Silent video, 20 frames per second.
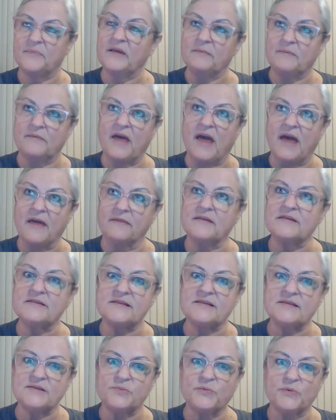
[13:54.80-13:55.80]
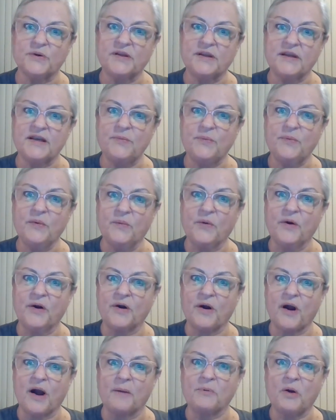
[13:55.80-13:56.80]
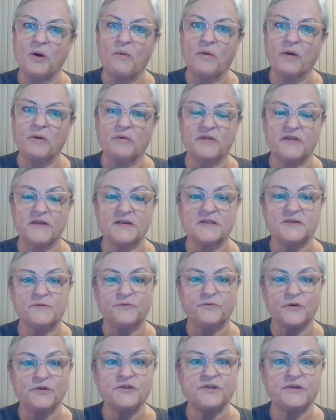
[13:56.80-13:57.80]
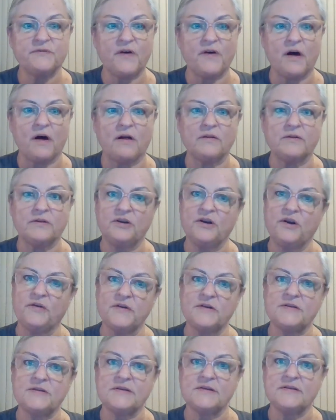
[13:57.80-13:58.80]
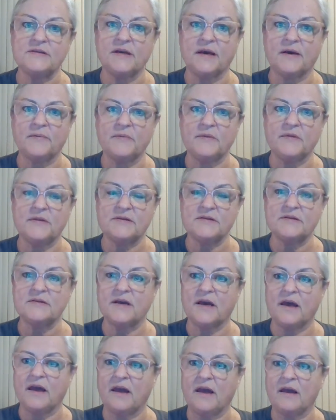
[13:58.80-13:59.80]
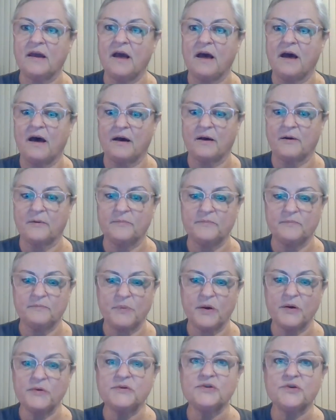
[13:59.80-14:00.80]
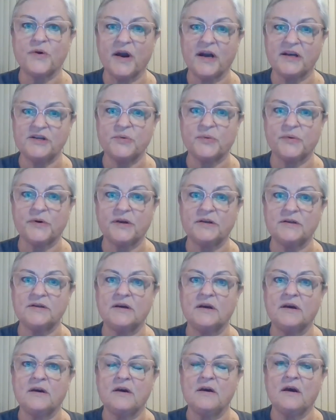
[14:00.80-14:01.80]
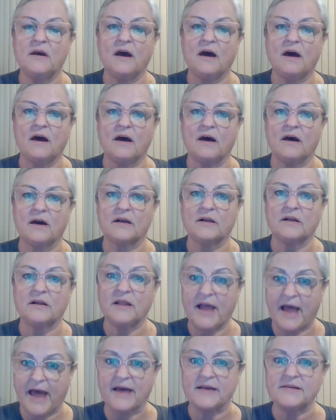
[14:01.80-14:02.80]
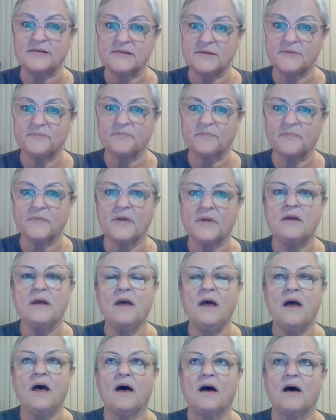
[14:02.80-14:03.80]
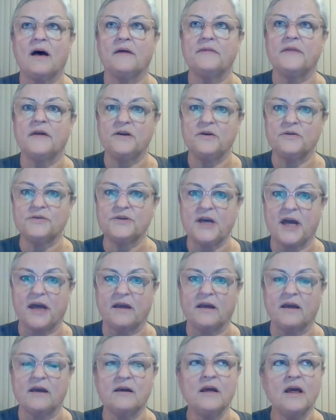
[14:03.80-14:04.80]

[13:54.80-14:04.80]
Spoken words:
and this is really where I'm going with this. First of all, this is a postgraduate class that you're taking.